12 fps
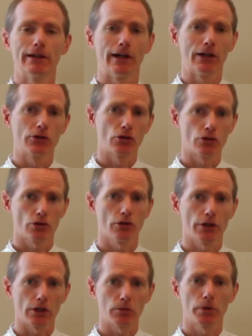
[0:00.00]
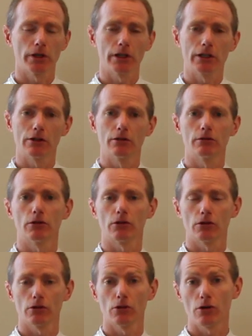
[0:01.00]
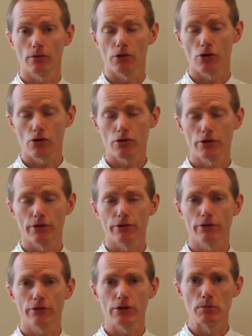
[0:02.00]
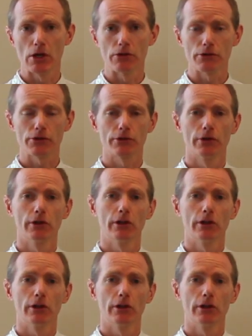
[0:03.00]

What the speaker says: And chronic pain, longer than 3 months,